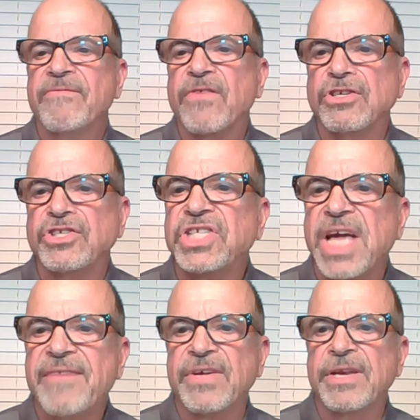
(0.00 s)
In verse
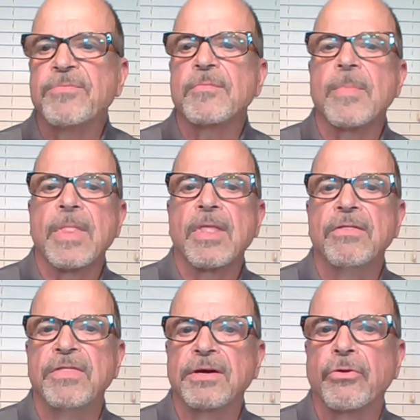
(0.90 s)
7,
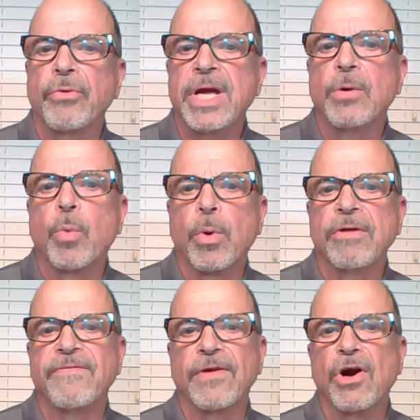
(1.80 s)
the Greek
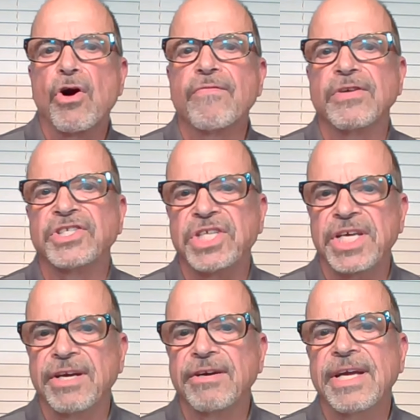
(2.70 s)
word for
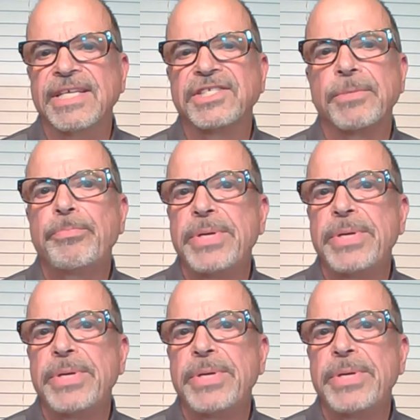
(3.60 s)
overseer is